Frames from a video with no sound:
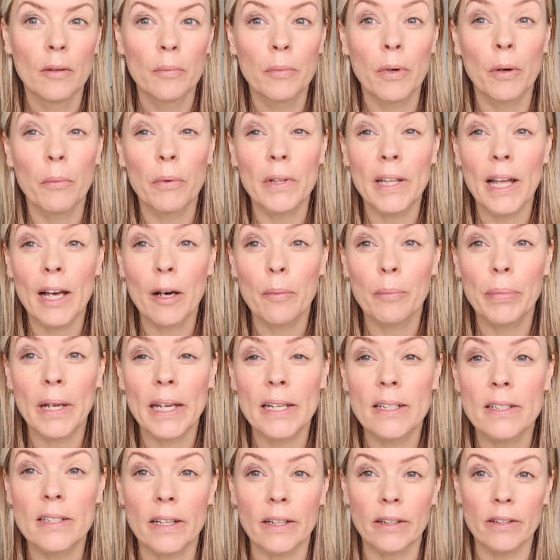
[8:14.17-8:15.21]
But without
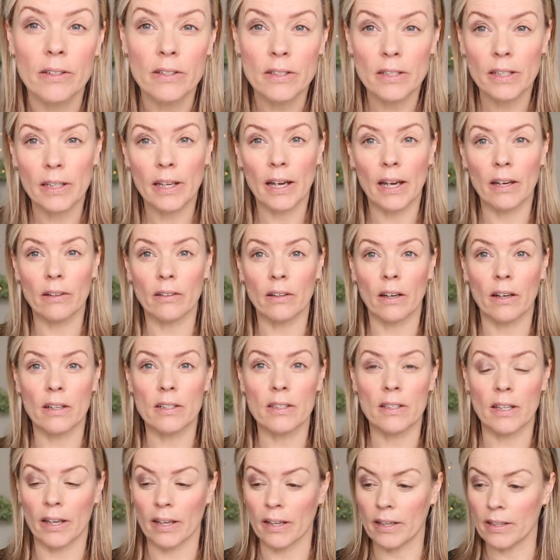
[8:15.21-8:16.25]
blending, see how
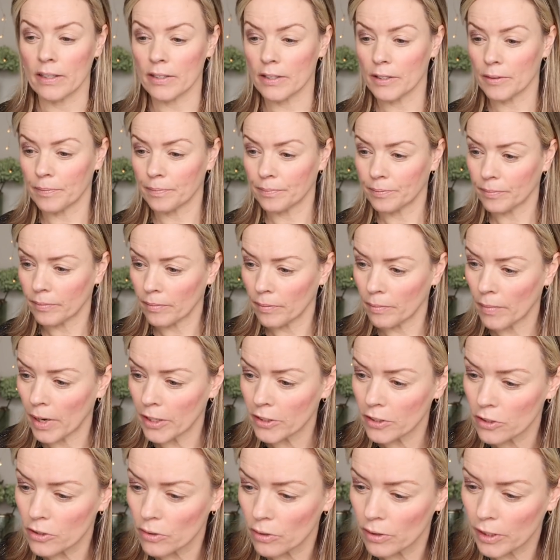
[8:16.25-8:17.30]
nice that is? I
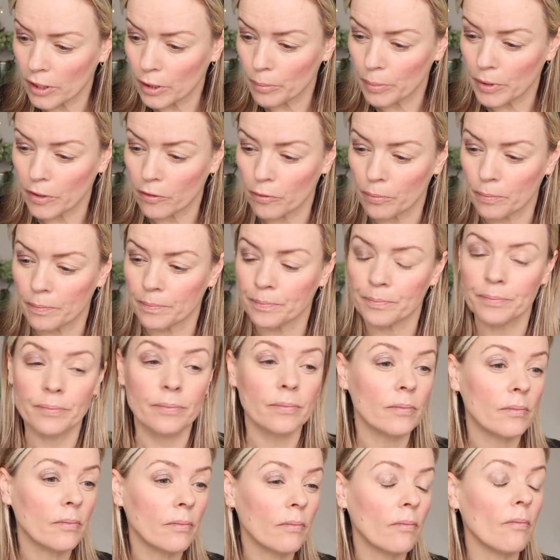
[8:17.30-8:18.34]
might just do a little bit of
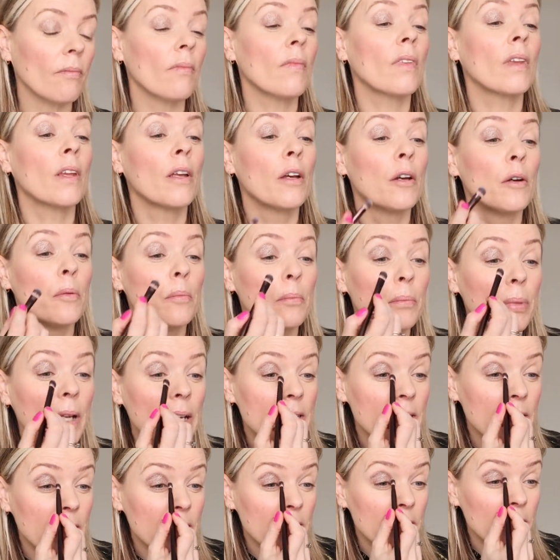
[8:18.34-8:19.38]

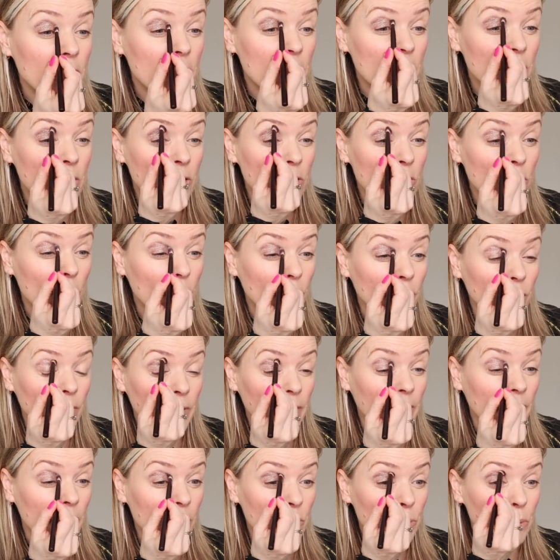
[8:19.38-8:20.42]
blending just to soften
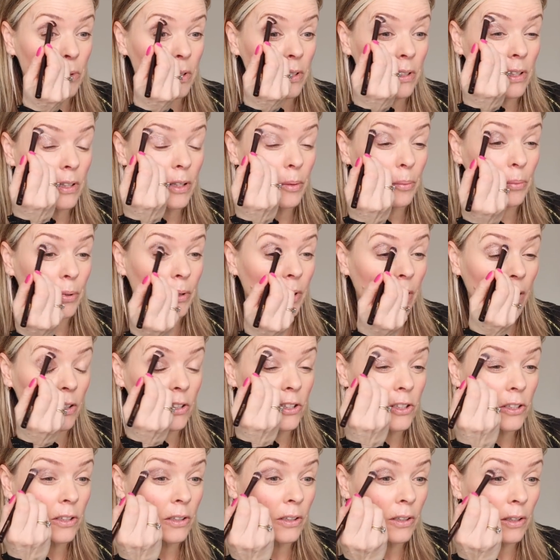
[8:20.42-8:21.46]
the edge with another
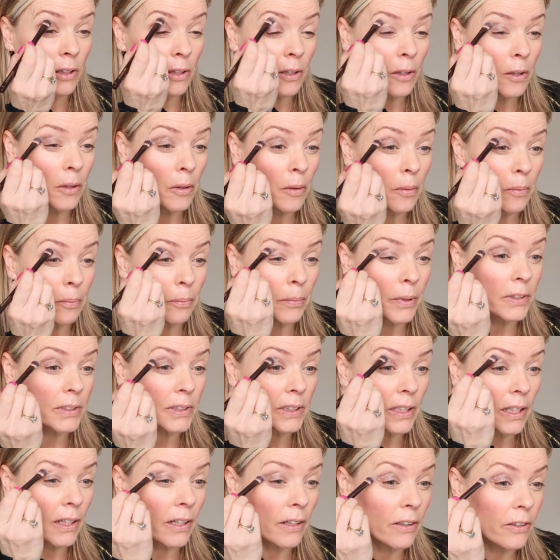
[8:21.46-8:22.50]
brush.
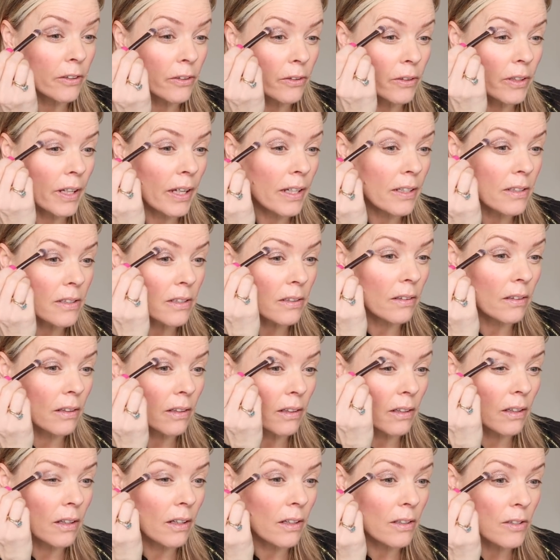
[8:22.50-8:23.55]
But you get
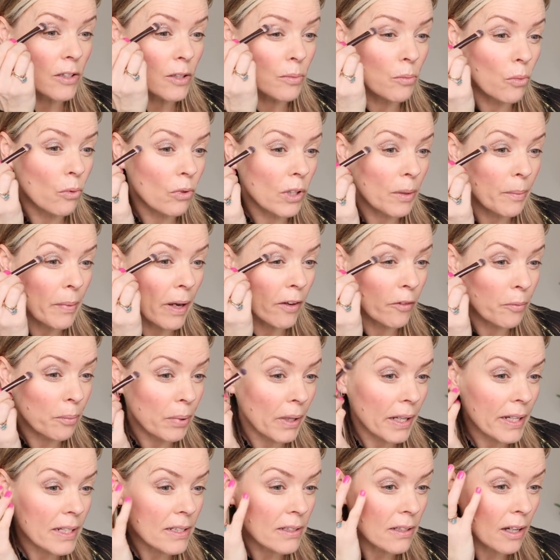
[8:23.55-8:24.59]
a small amount of
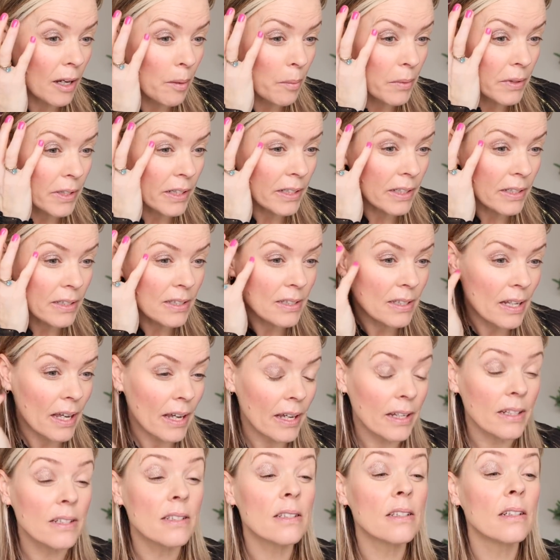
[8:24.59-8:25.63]
playtime and then it
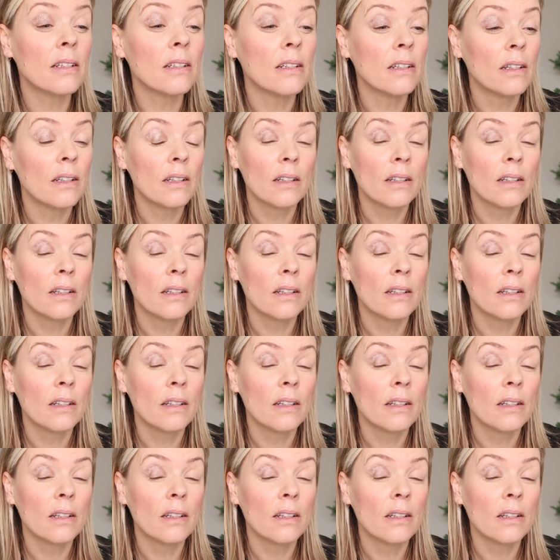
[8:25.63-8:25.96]
sets.